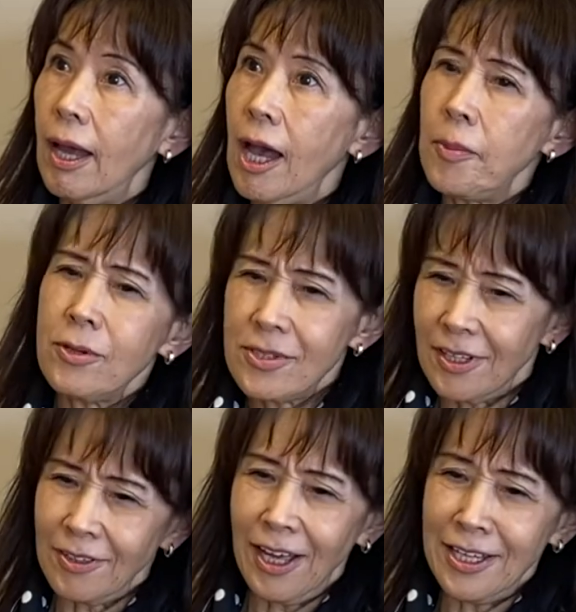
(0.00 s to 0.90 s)
Because
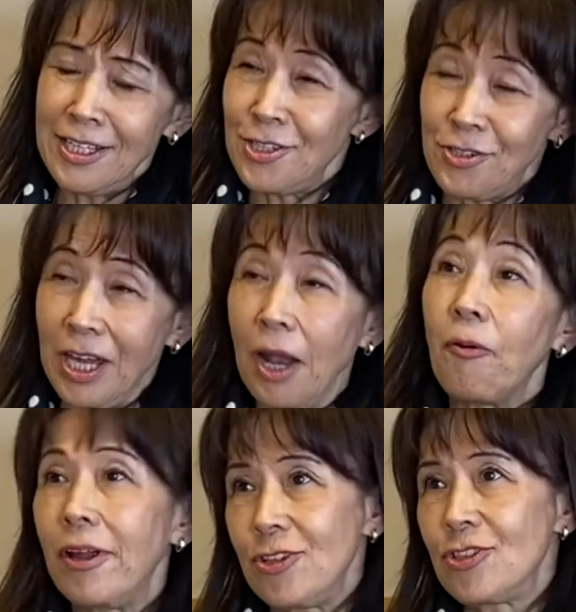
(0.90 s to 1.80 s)
I need to
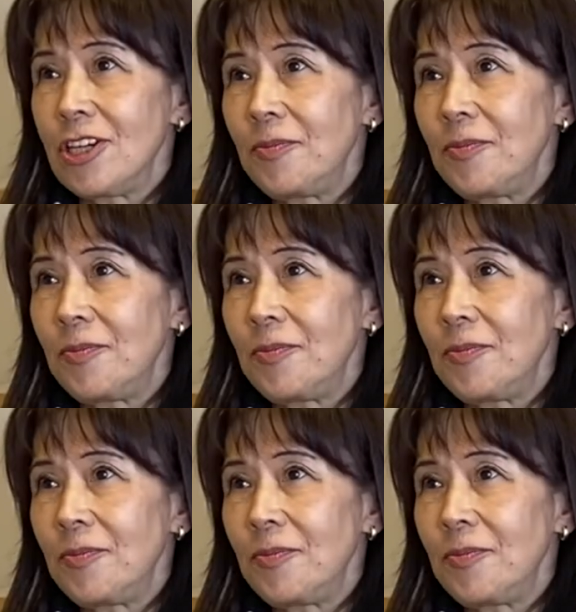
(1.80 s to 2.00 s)
arrange,